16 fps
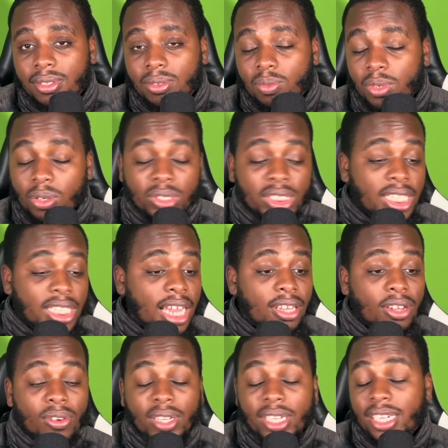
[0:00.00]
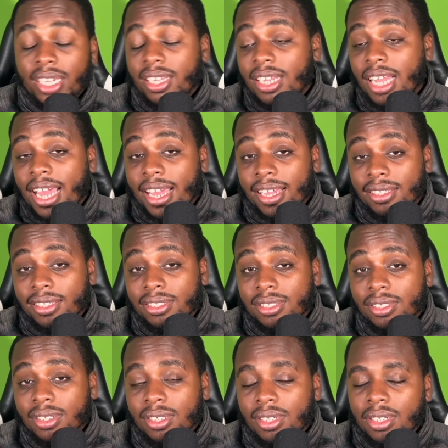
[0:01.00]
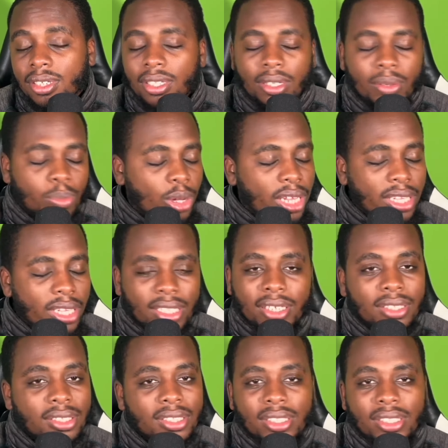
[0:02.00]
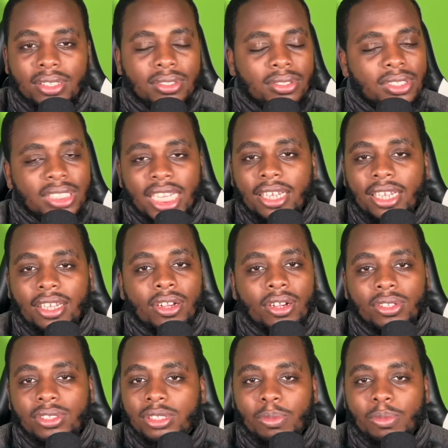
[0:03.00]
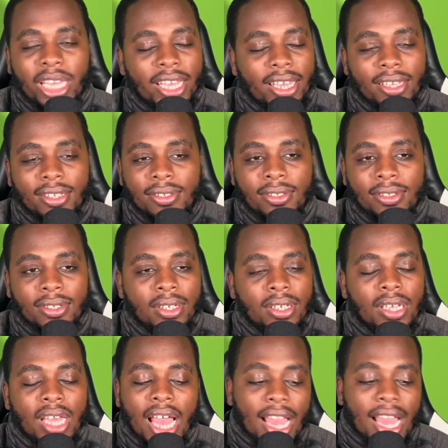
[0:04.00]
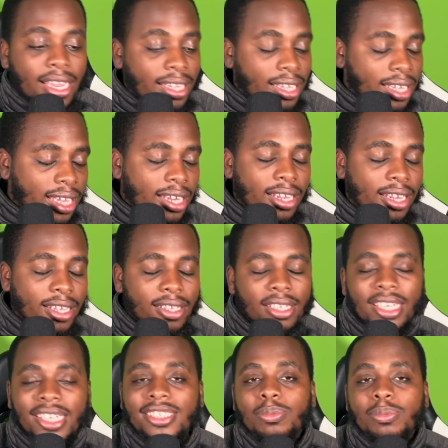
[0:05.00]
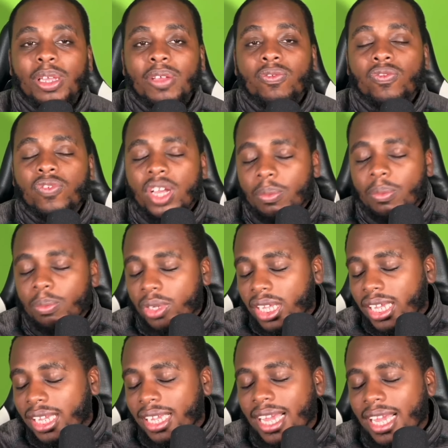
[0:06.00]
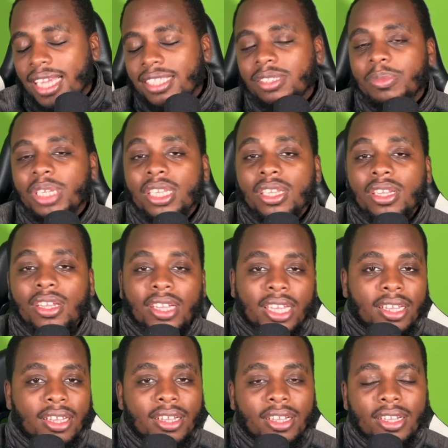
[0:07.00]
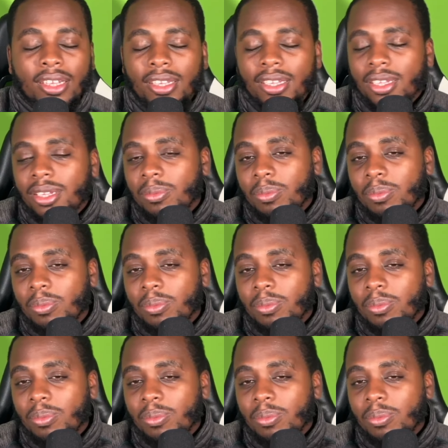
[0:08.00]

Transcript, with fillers: We're gonna see how long it can last. But the the Jalen Hurts, man, I get it. He's been fumbling. He hasn't been looking good.